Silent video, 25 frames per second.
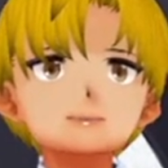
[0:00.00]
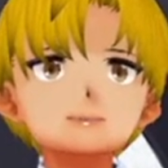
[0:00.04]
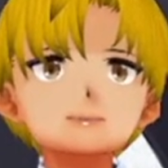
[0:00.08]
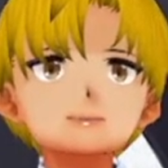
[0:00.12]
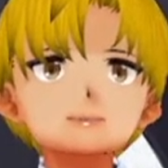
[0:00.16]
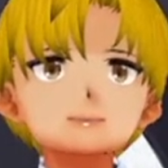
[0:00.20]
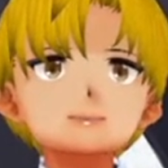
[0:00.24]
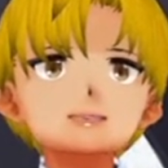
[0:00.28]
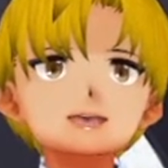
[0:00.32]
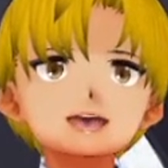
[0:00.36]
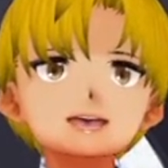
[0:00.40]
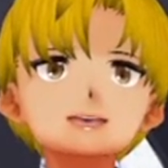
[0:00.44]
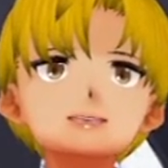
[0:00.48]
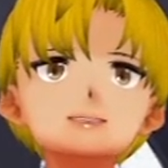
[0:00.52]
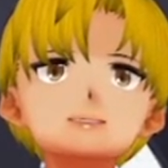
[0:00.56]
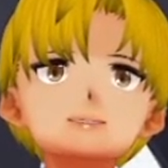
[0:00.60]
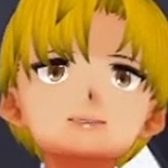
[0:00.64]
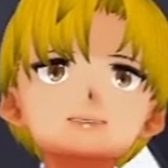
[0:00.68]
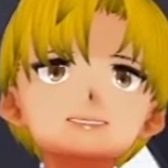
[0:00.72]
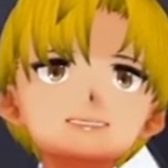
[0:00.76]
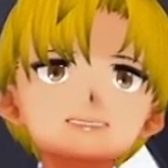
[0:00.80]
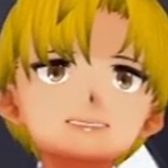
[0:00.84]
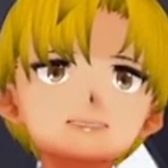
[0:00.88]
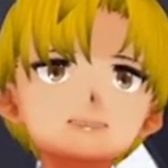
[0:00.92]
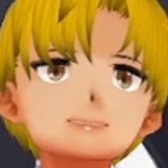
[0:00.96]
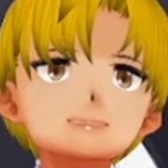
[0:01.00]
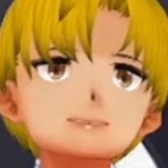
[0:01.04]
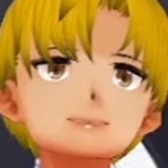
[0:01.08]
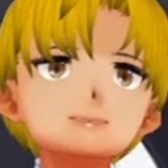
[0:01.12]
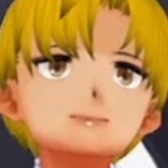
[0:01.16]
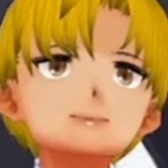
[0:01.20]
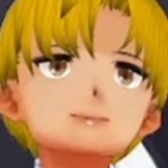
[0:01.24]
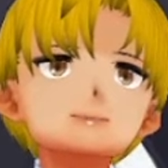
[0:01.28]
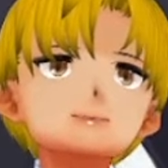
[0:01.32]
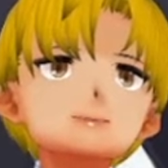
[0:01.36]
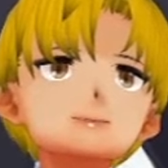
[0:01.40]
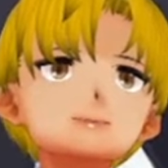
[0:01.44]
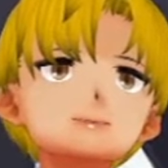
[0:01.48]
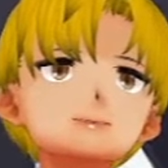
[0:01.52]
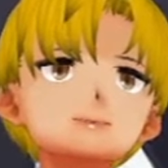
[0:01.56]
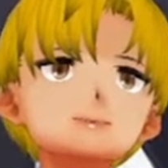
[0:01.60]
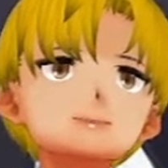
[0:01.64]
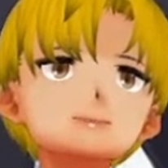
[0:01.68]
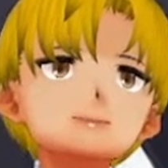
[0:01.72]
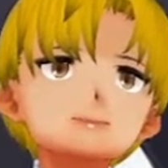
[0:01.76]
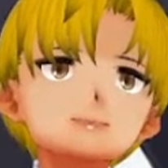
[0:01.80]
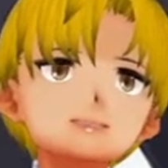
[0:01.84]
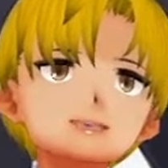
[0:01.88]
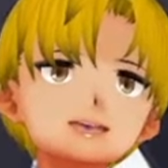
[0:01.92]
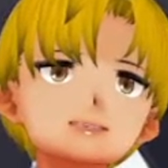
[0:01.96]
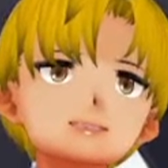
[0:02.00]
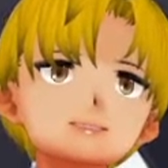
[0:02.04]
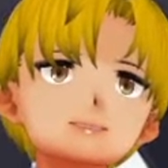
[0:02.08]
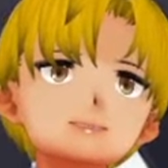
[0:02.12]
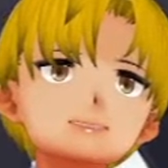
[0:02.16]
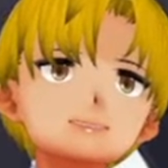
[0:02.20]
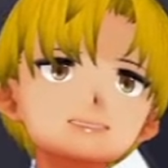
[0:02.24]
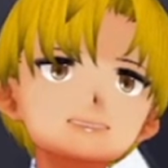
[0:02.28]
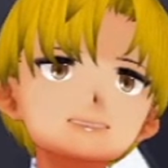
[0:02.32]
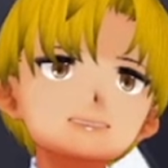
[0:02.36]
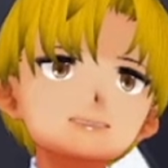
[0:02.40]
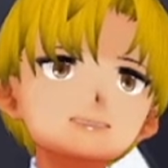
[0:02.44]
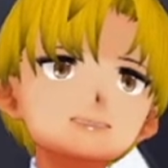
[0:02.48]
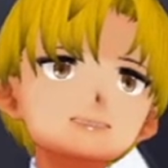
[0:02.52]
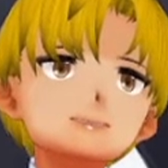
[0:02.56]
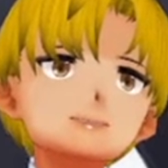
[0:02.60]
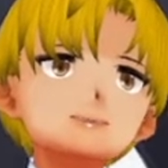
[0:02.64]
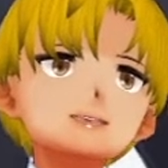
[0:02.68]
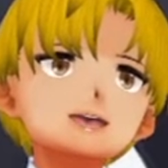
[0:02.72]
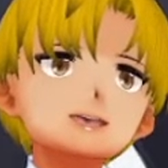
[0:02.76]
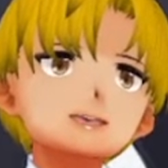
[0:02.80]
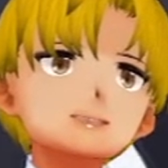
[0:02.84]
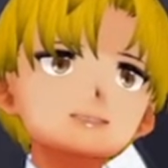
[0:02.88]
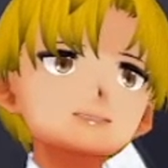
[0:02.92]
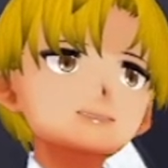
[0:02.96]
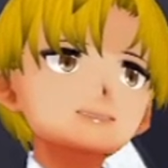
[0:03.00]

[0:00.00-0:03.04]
After making it this far,